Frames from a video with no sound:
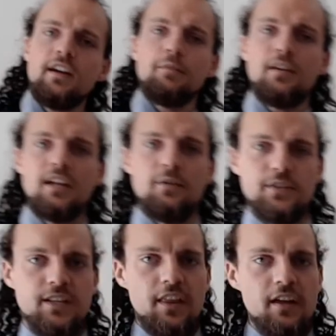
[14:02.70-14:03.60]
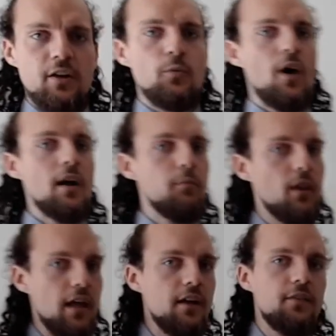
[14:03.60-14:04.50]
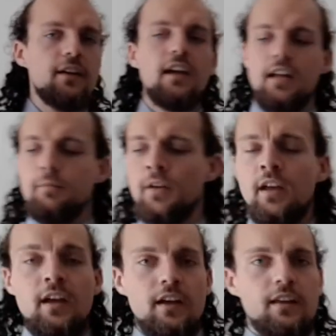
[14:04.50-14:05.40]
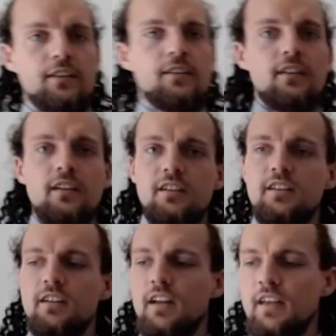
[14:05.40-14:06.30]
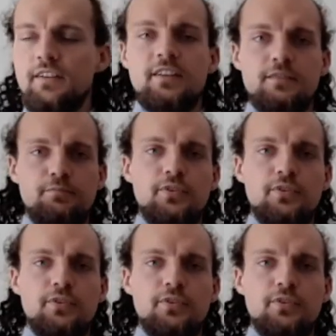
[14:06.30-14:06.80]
and the player was thinking while playing the game, as his